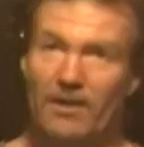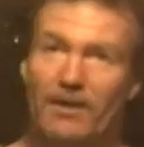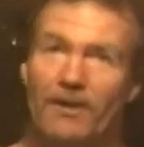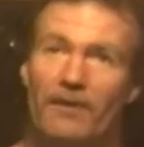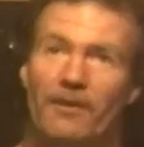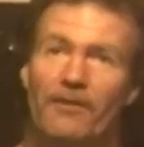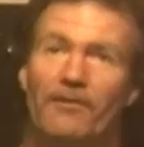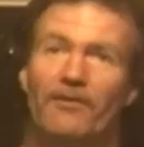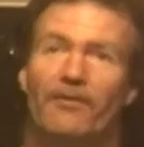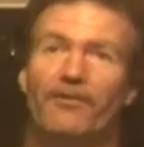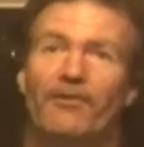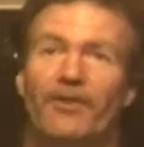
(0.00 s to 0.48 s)

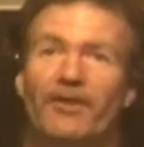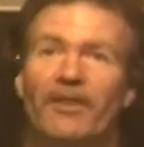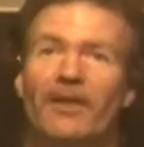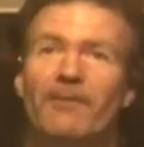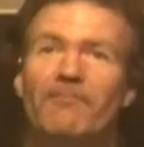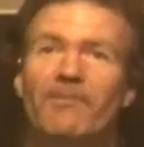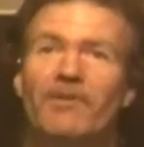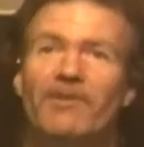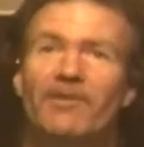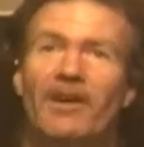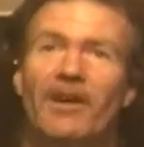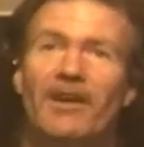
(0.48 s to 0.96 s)
So
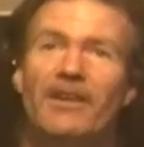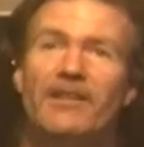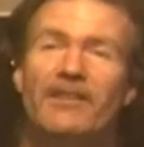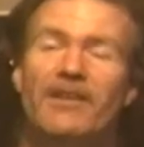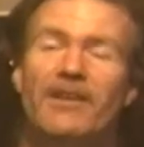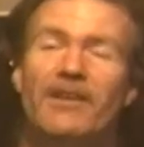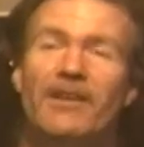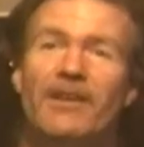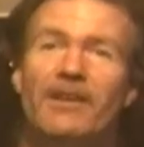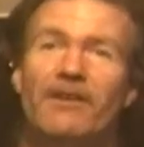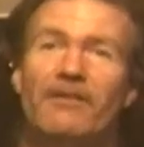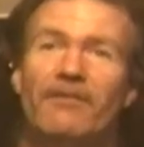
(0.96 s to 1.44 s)
September
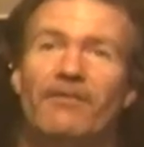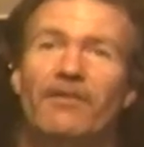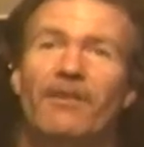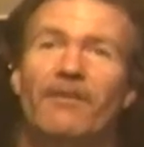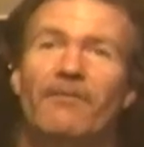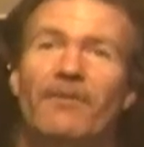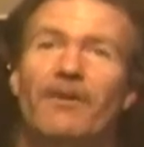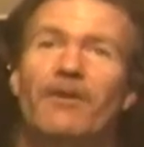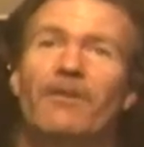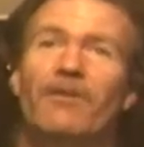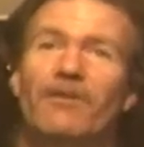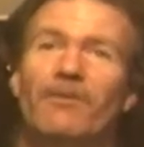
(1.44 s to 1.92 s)
19th, I
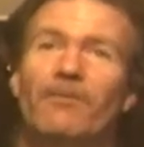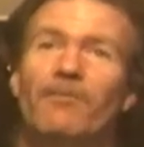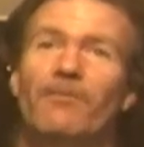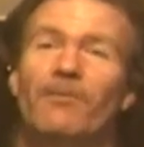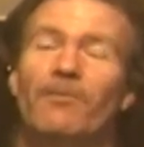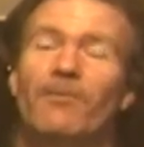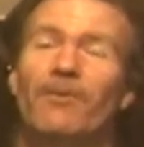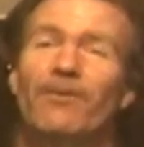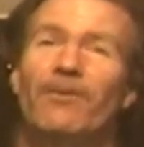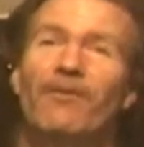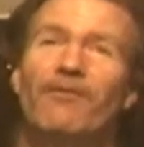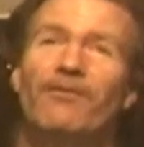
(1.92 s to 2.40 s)
mean,
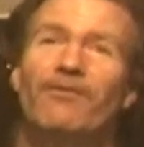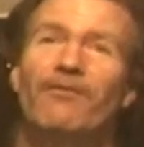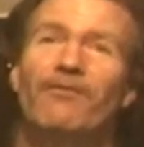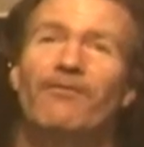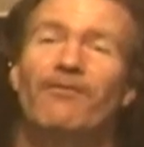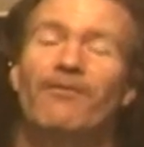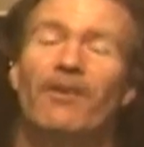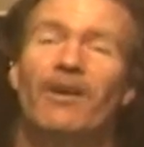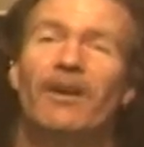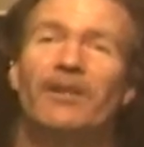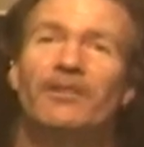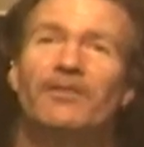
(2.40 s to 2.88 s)
this
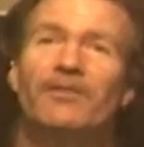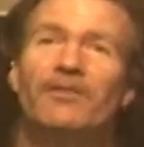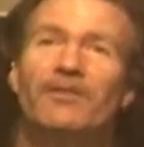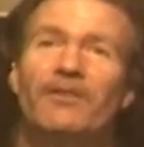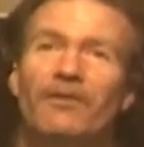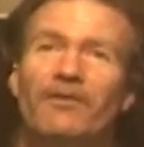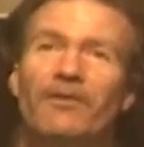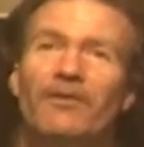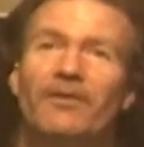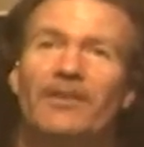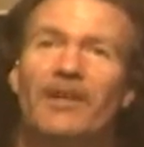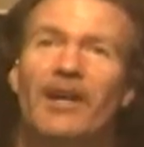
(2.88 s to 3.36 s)
is actually
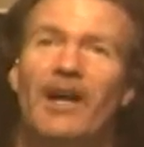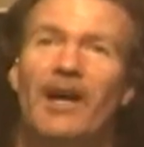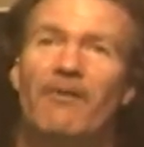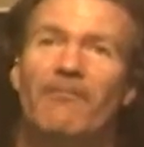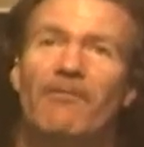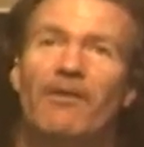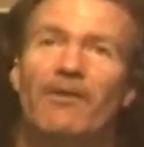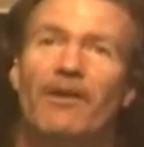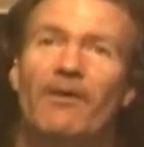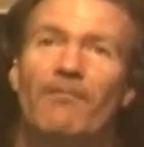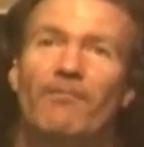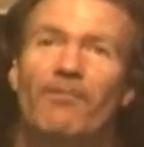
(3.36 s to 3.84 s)
a good time
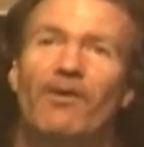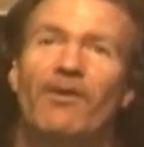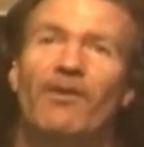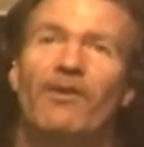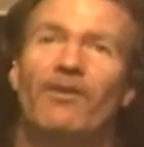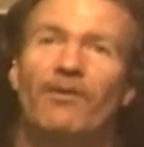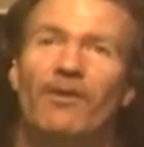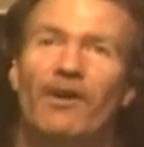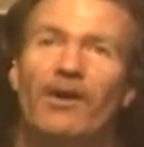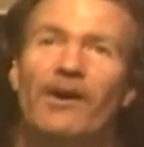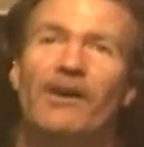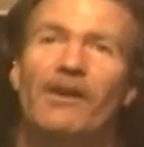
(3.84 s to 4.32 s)
when they put a
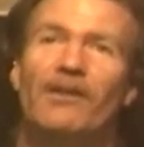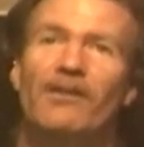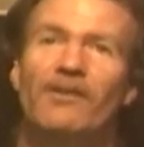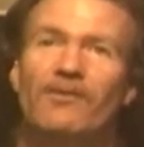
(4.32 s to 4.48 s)
lot of